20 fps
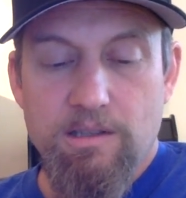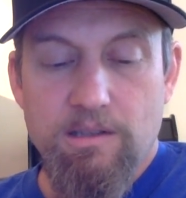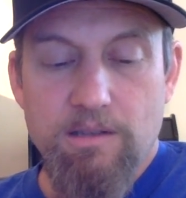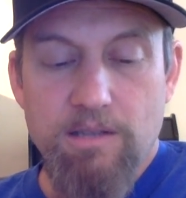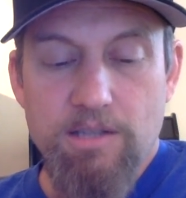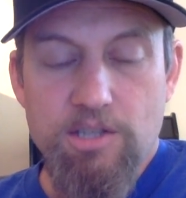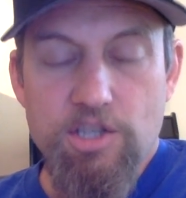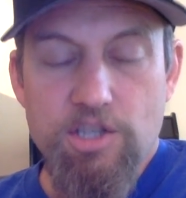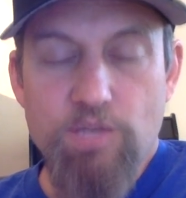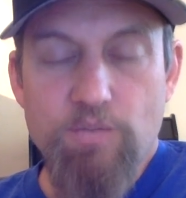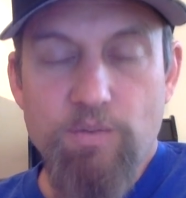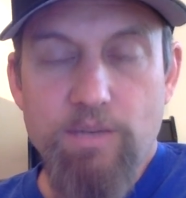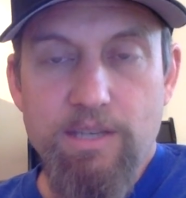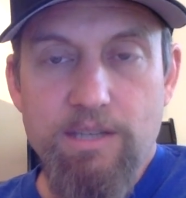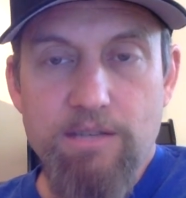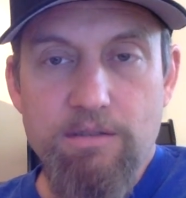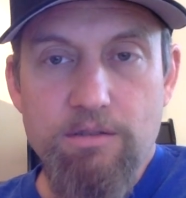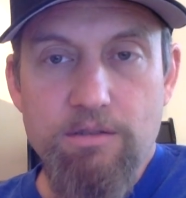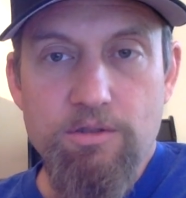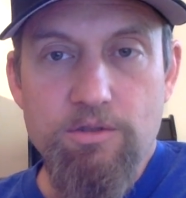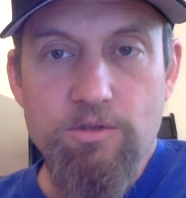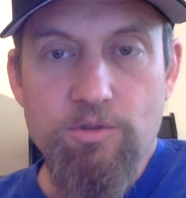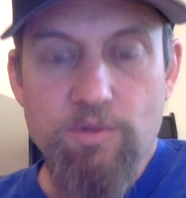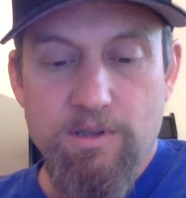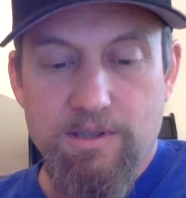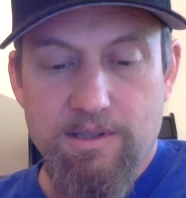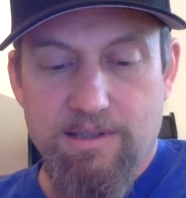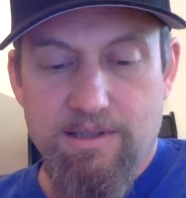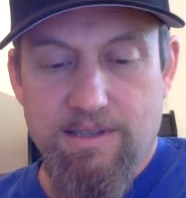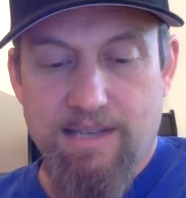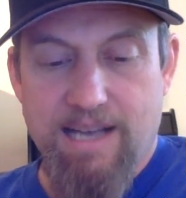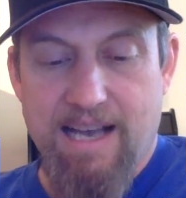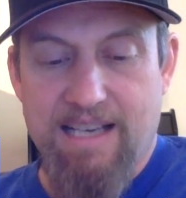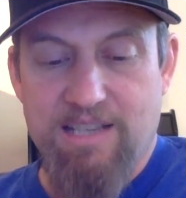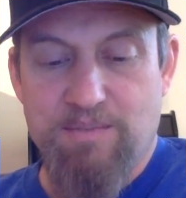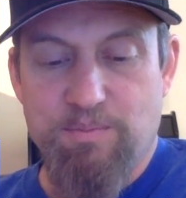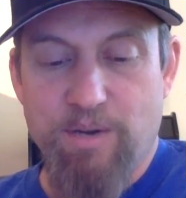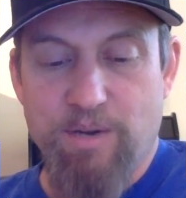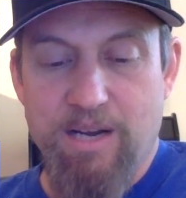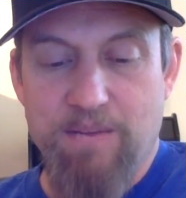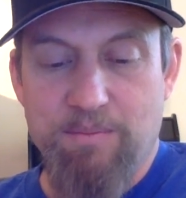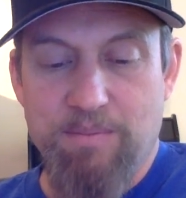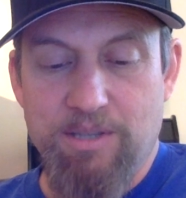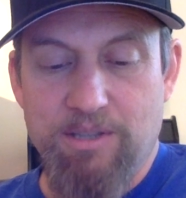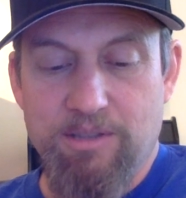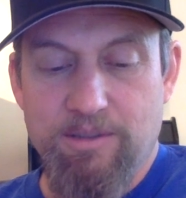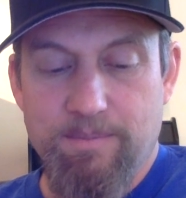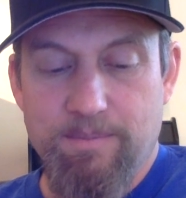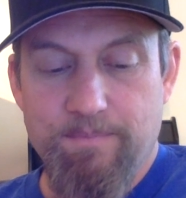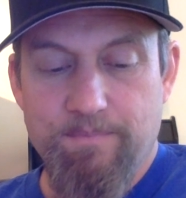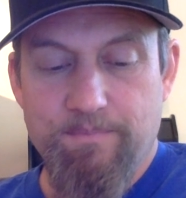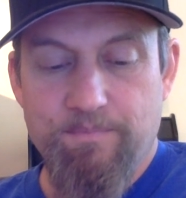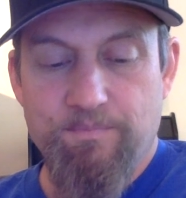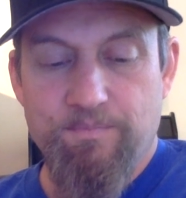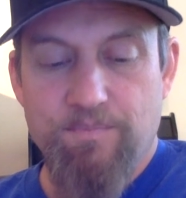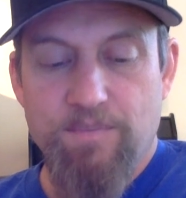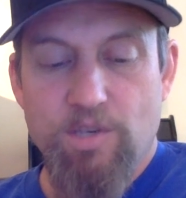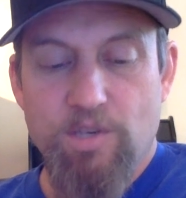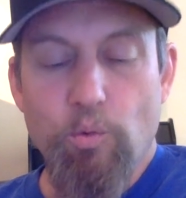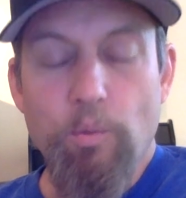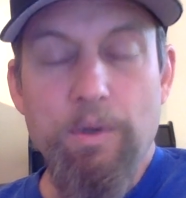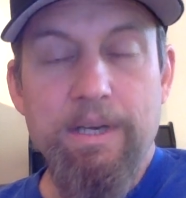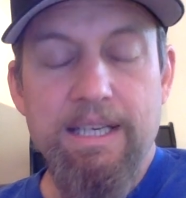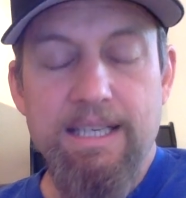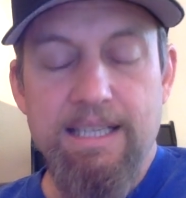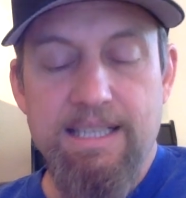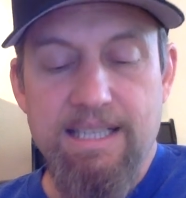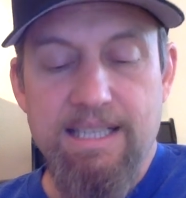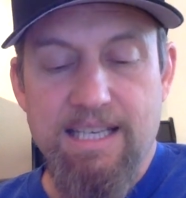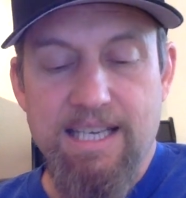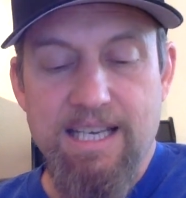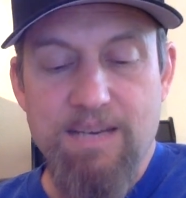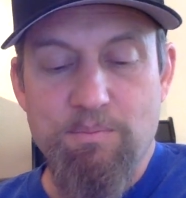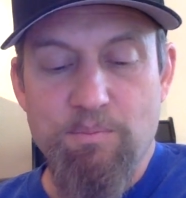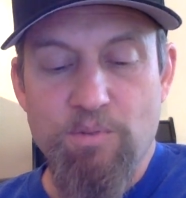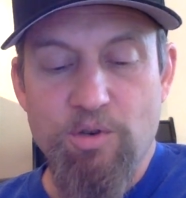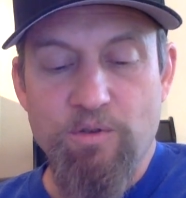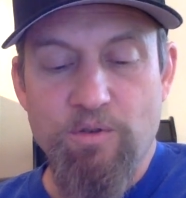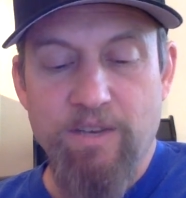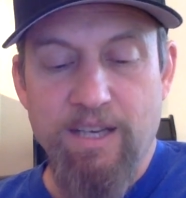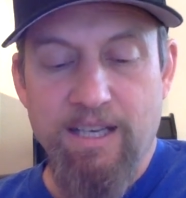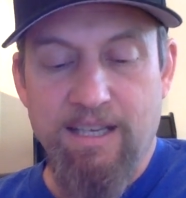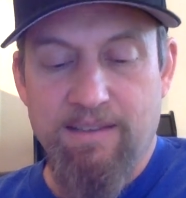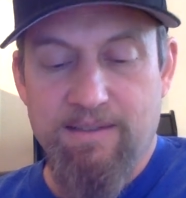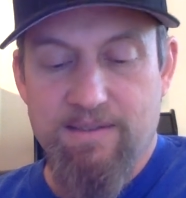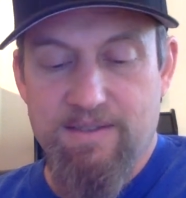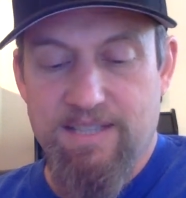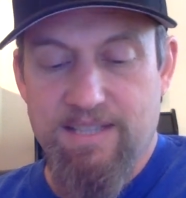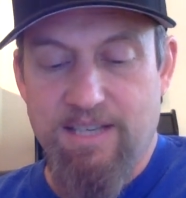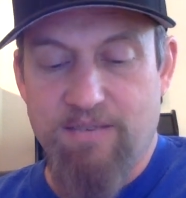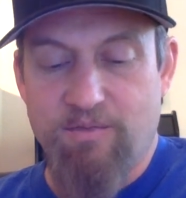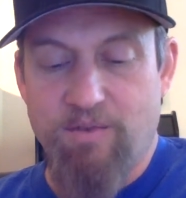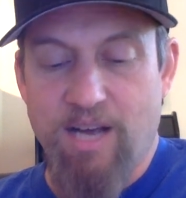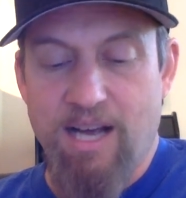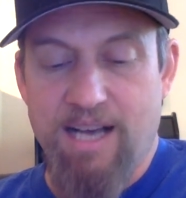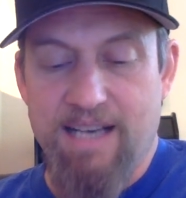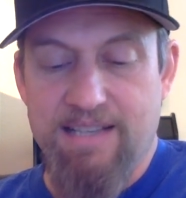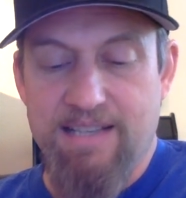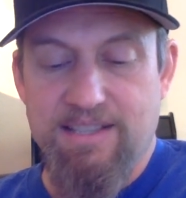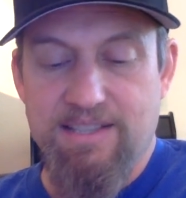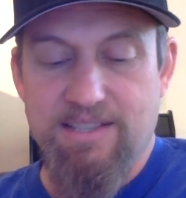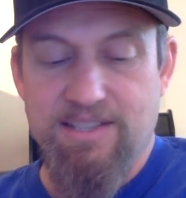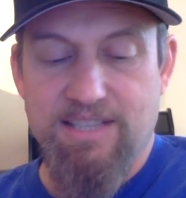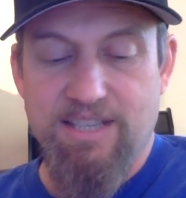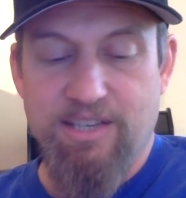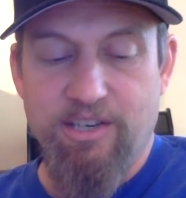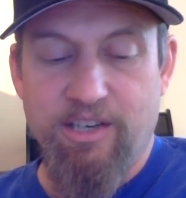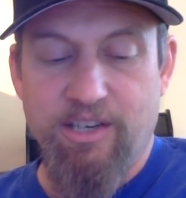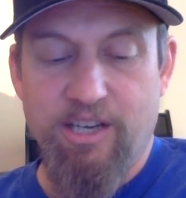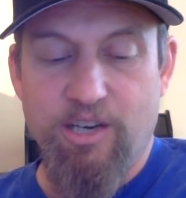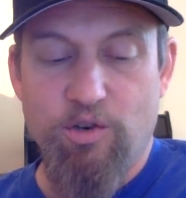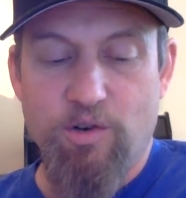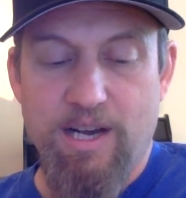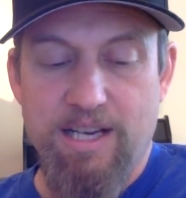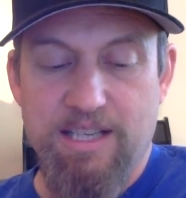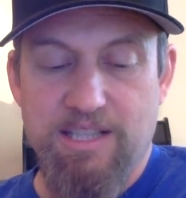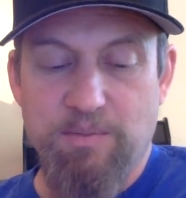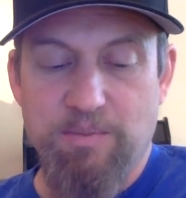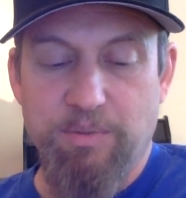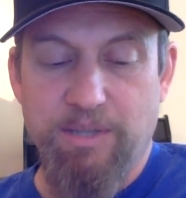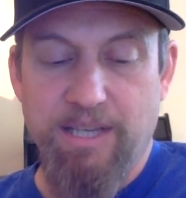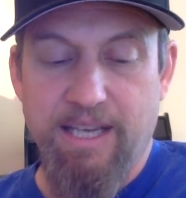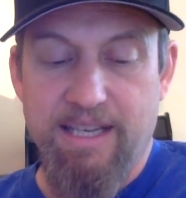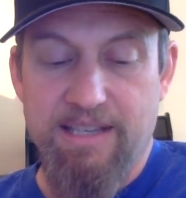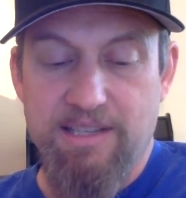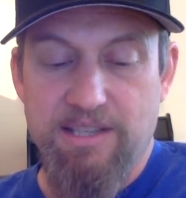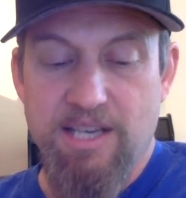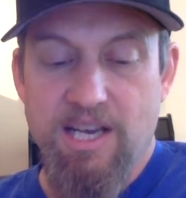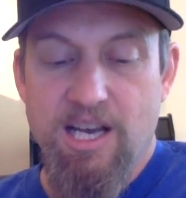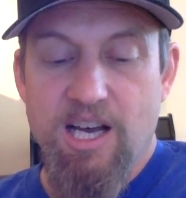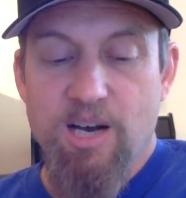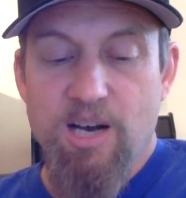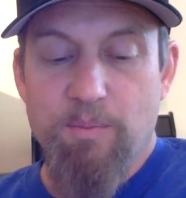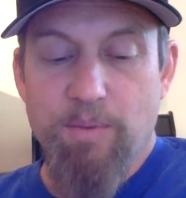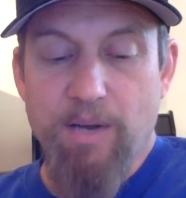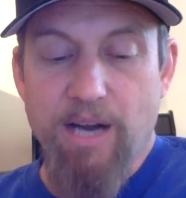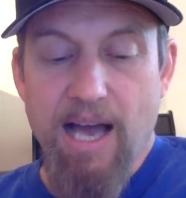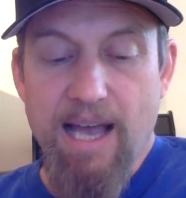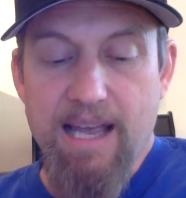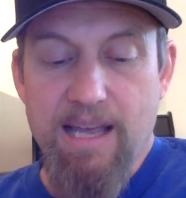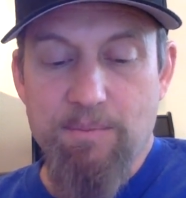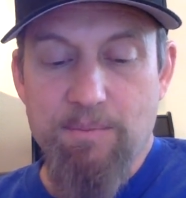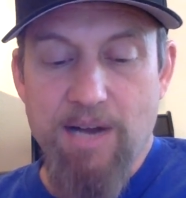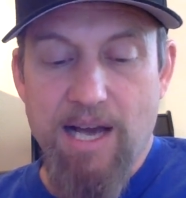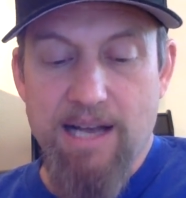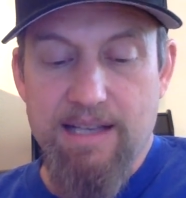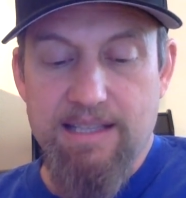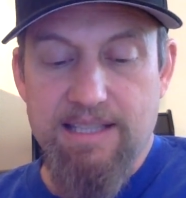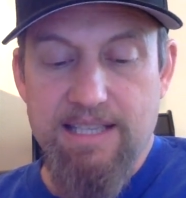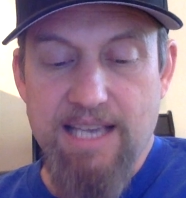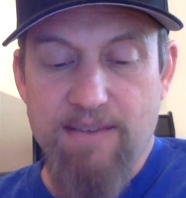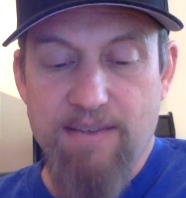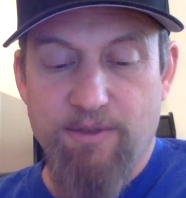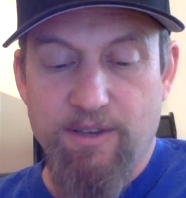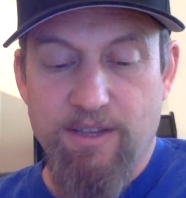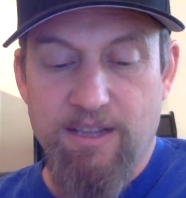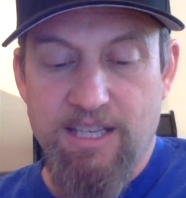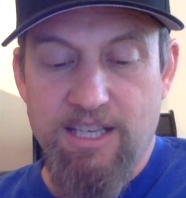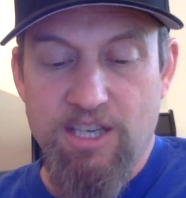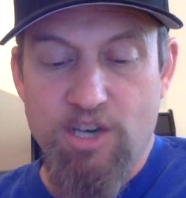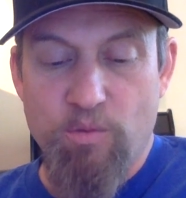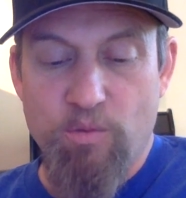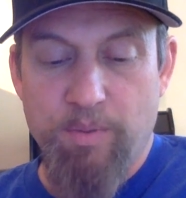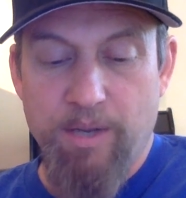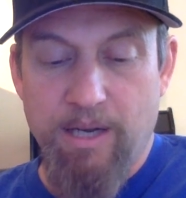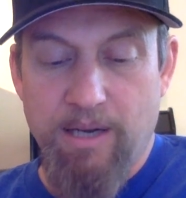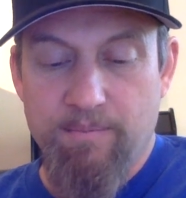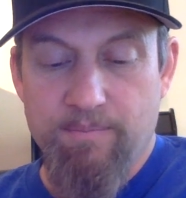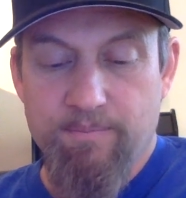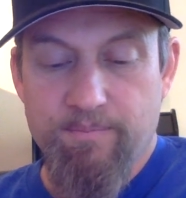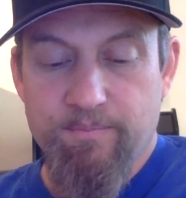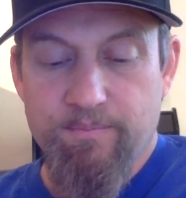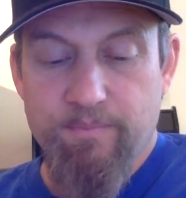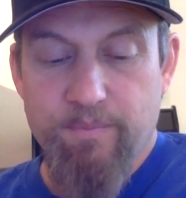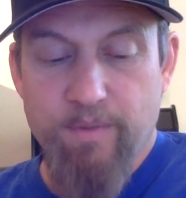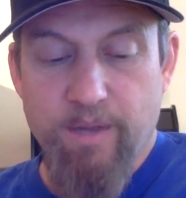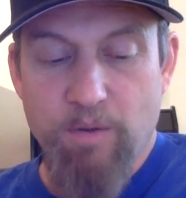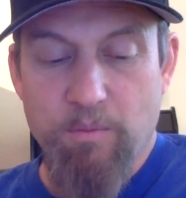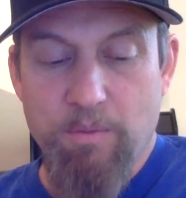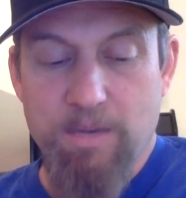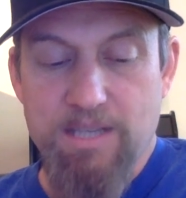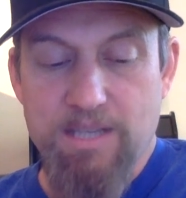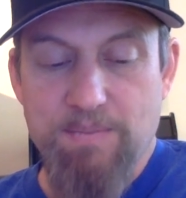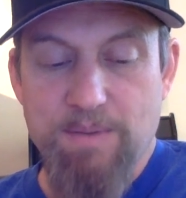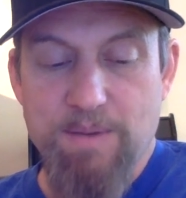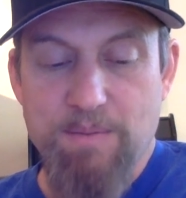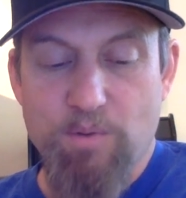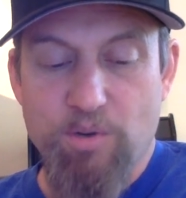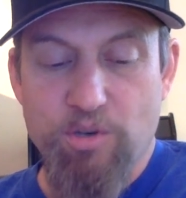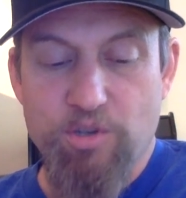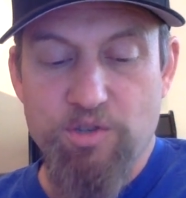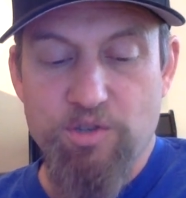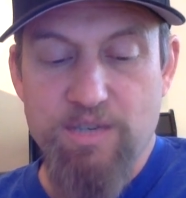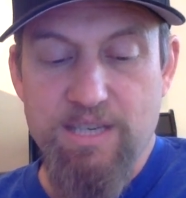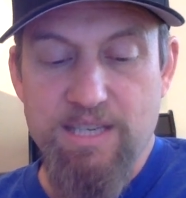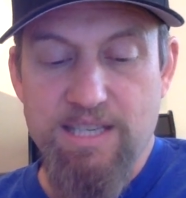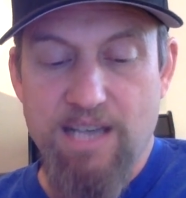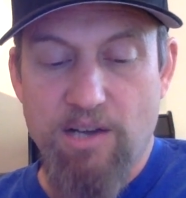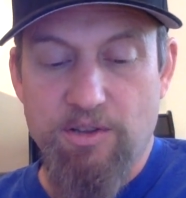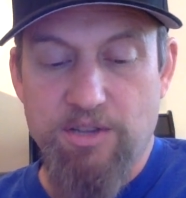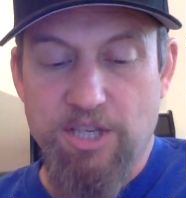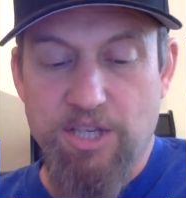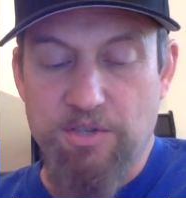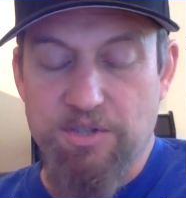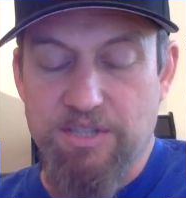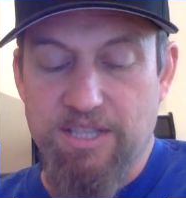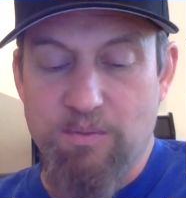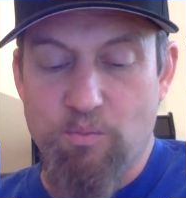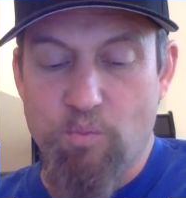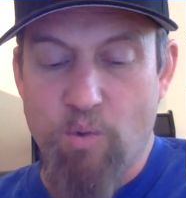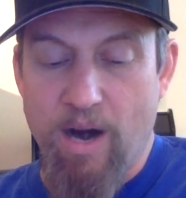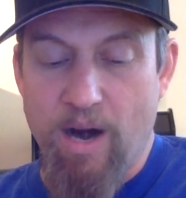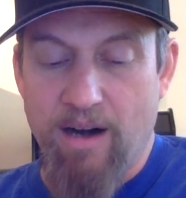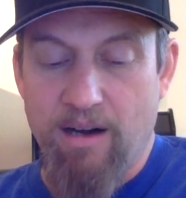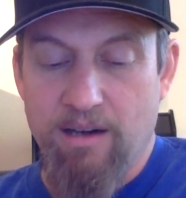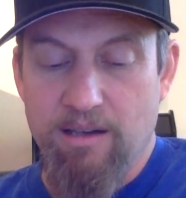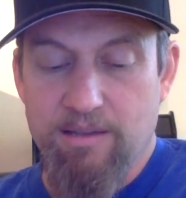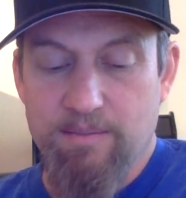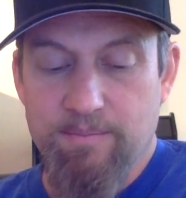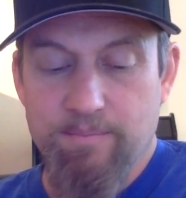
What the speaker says: "What should we do?" asked Bright Bill. "We need to keep moving," said Roz, staring across the plains. "But I am not safe in the open. There must be more trees out there somewhere."